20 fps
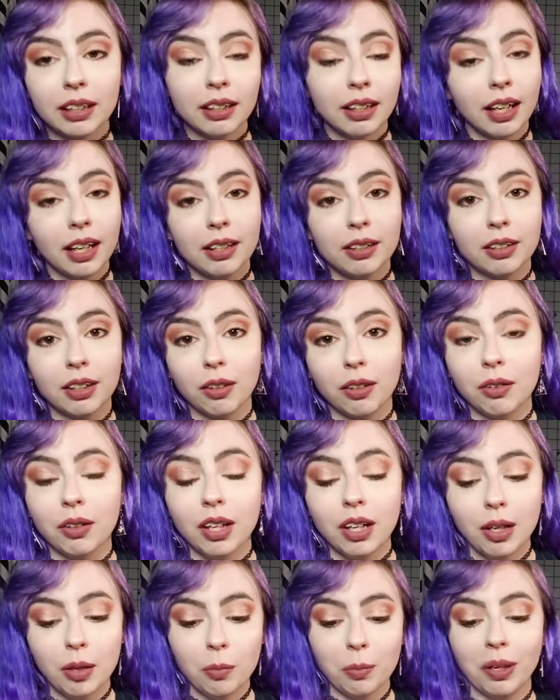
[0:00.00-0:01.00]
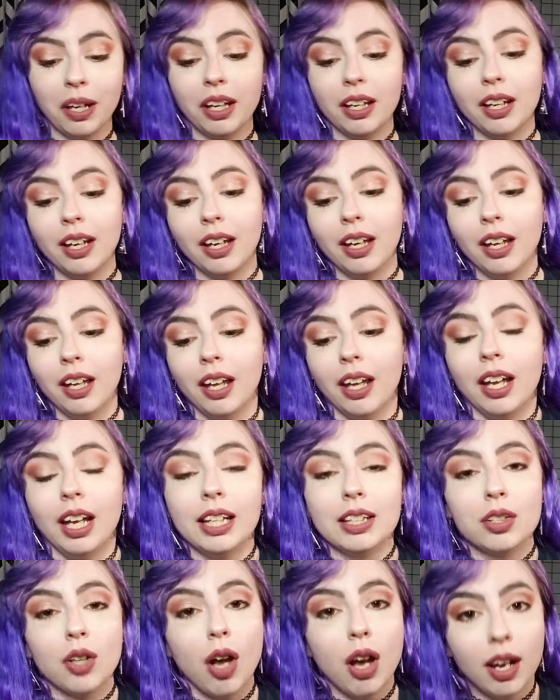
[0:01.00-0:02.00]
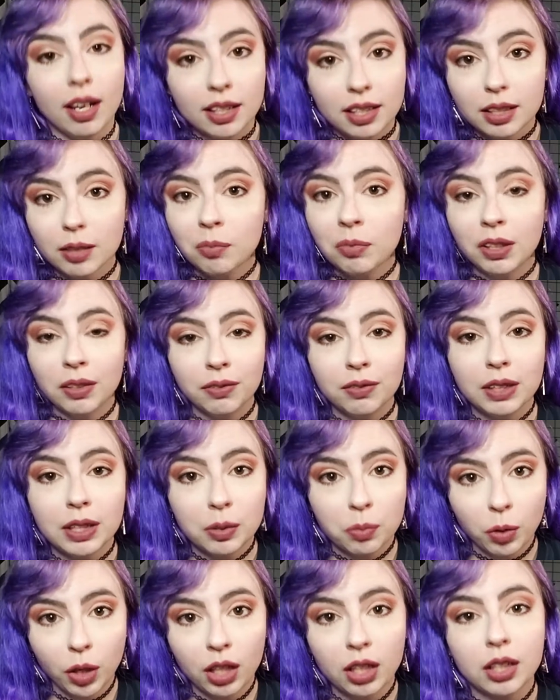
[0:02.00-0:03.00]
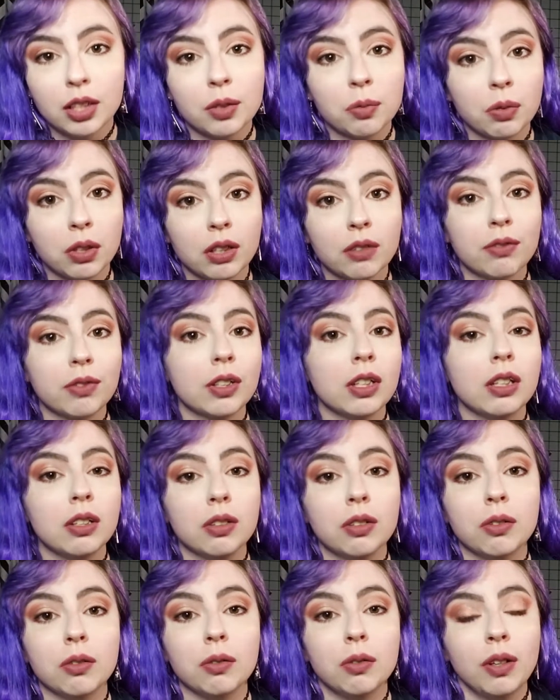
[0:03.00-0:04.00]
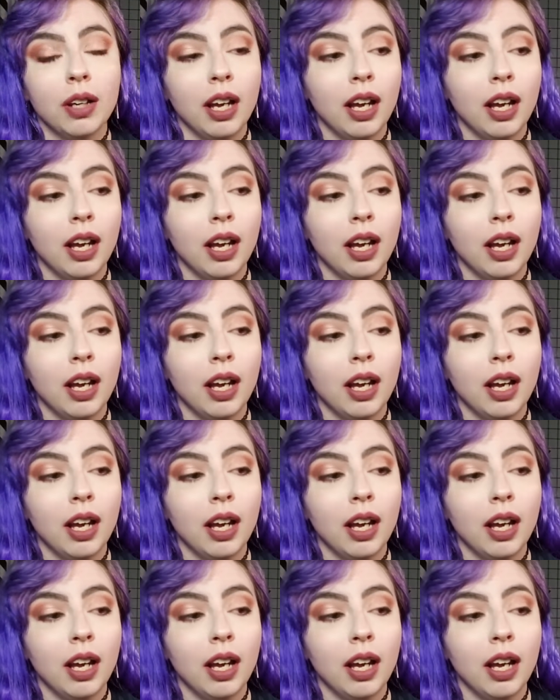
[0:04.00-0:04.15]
I don't know, but it's awesome if these products work for you.